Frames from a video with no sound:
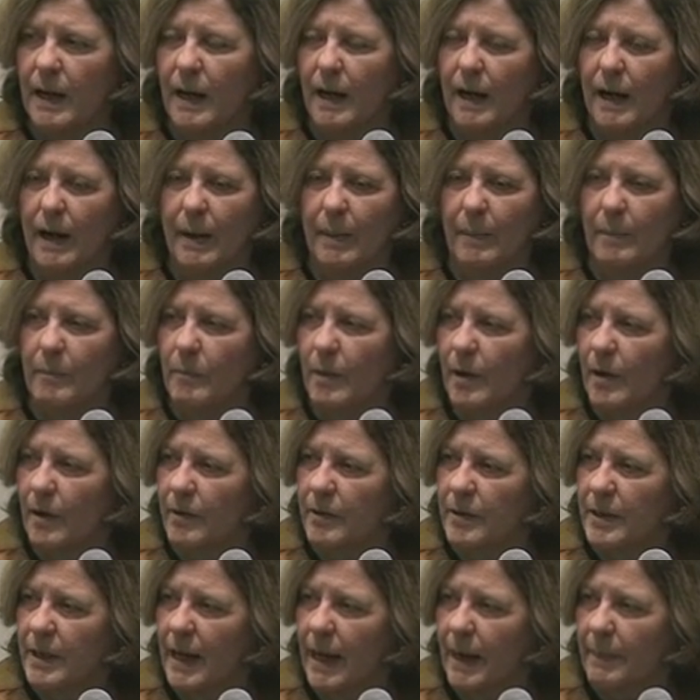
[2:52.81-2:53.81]
where
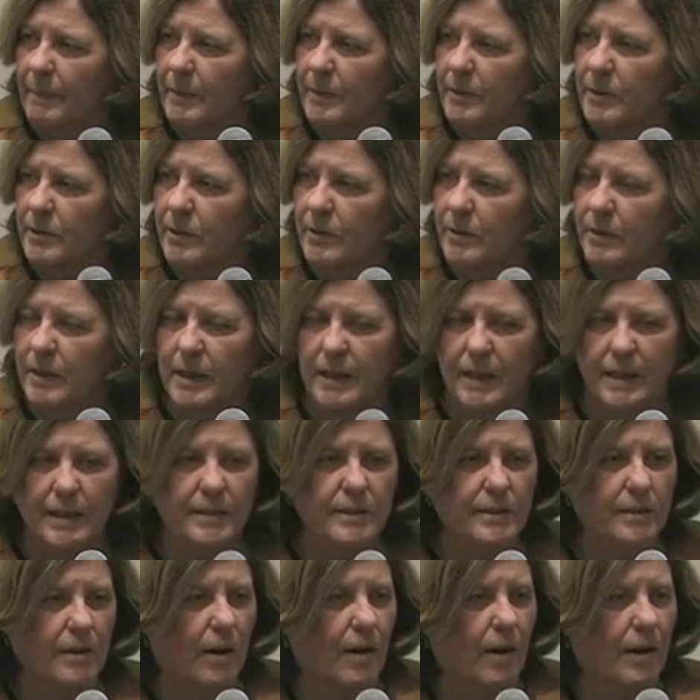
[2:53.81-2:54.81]
are the
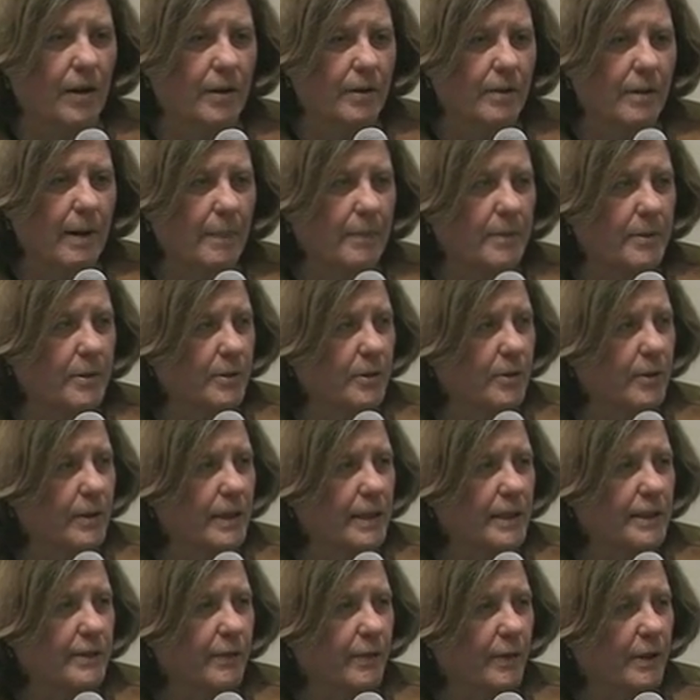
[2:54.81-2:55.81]
opportunities, are there
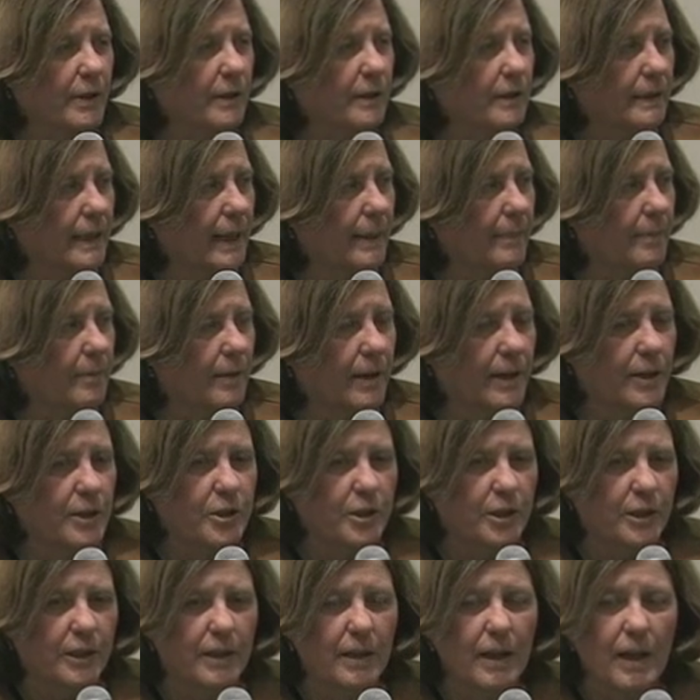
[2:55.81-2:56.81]
opportunities for
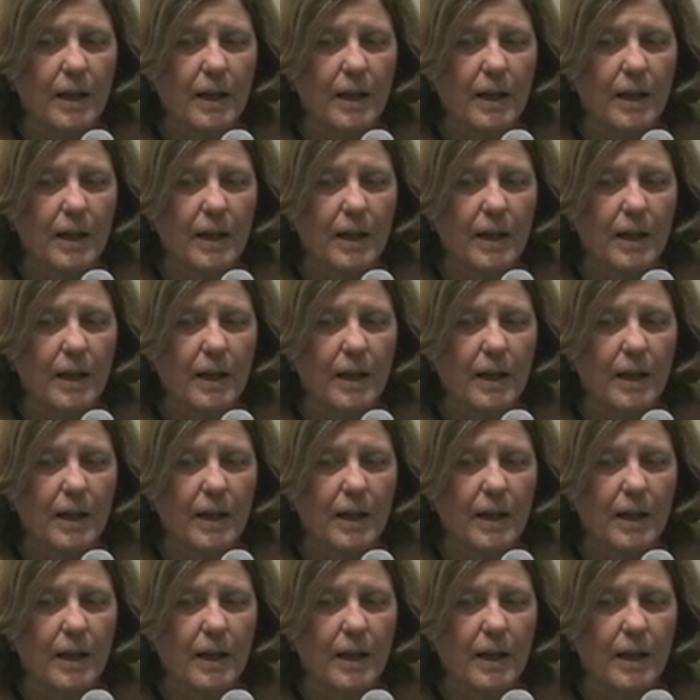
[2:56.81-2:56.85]
collaboration